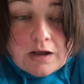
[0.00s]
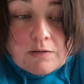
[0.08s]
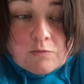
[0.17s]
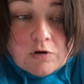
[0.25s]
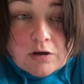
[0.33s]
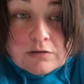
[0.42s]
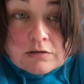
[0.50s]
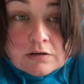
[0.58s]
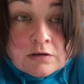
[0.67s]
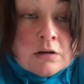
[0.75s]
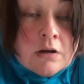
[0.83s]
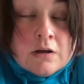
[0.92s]
rather
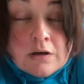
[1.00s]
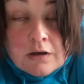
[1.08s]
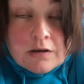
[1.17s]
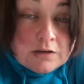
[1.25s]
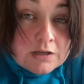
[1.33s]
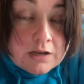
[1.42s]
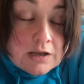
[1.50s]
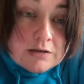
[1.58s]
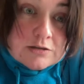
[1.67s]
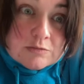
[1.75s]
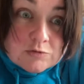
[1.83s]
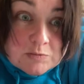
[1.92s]
than, you know,
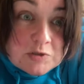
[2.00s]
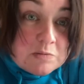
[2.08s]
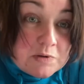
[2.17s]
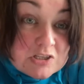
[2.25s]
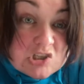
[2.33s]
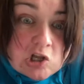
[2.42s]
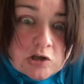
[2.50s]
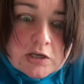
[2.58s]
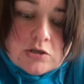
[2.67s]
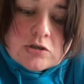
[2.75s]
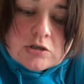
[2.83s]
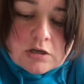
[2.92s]
sometimes he's a bit
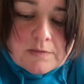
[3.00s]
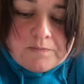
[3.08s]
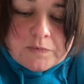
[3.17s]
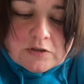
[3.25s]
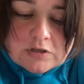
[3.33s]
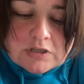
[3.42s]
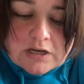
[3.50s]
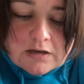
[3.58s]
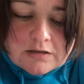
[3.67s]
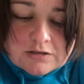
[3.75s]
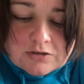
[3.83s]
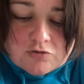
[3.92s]
sluggish
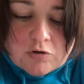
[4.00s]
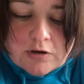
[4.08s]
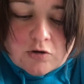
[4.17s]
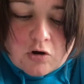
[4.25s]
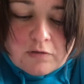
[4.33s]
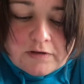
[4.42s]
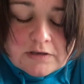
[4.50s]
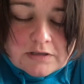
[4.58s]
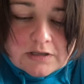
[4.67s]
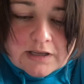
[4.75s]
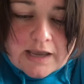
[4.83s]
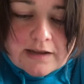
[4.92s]
to strike off
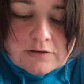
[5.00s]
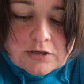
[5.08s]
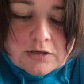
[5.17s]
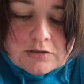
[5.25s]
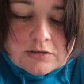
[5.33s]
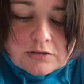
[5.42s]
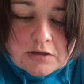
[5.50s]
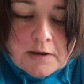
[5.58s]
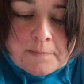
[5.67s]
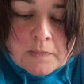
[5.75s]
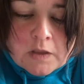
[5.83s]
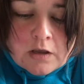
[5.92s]
into the canter.
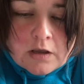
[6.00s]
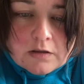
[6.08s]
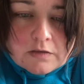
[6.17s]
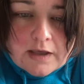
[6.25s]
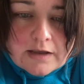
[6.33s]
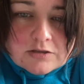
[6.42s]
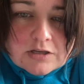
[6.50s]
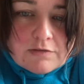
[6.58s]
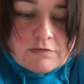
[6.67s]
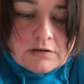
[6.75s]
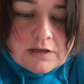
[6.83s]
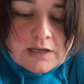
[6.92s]
So that's
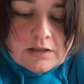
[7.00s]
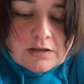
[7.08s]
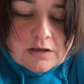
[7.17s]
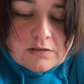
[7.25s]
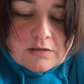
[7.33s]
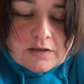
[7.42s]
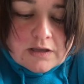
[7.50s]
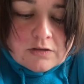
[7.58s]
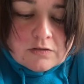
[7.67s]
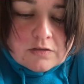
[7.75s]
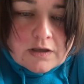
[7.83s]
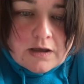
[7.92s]
definitely the other
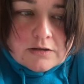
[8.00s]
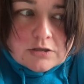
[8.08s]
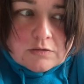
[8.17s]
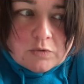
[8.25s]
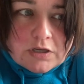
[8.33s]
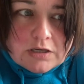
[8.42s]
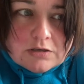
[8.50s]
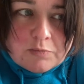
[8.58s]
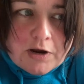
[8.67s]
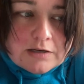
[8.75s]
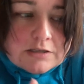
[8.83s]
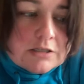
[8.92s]
thing that we need to
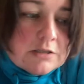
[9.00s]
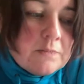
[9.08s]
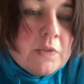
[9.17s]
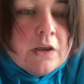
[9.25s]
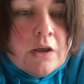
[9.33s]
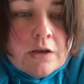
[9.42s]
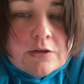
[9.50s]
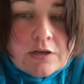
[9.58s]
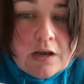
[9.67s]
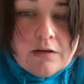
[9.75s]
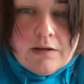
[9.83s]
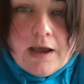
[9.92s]
practice.
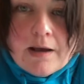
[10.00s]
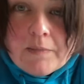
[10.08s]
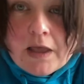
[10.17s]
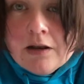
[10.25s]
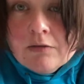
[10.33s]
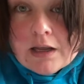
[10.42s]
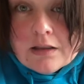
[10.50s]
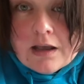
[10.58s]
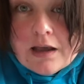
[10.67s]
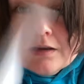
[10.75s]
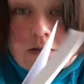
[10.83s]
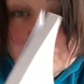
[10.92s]
So yeah, anyway,
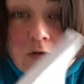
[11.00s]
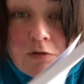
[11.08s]
that is my